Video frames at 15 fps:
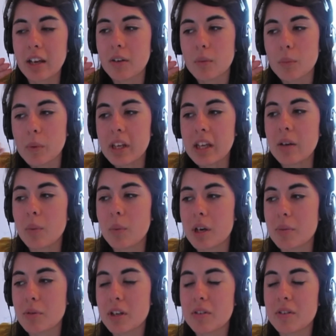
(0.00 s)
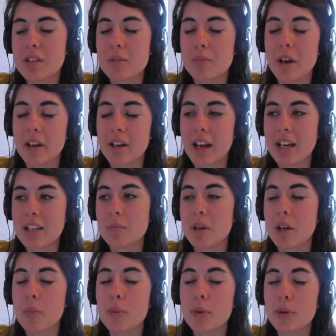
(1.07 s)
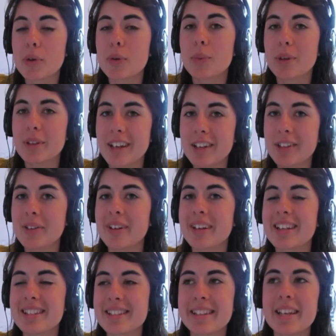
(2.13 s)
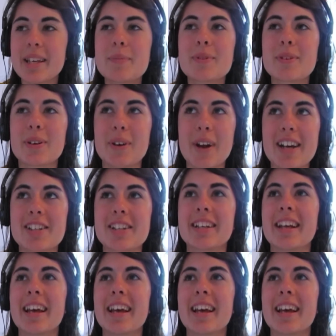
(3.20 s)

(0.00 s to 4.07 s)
week, when I'm trying to run this podcast, my computer will not do it because it keeps crashing,